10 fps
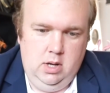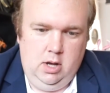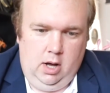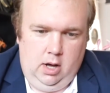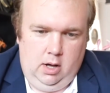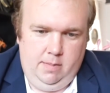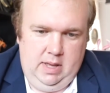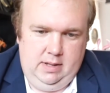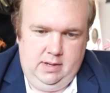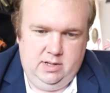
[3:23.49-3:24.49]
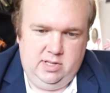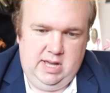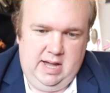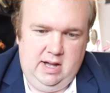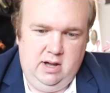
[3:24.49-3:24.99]
It does
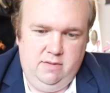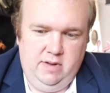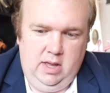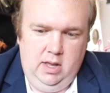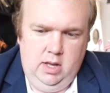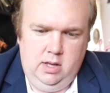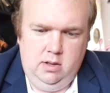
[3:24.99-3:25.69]
have a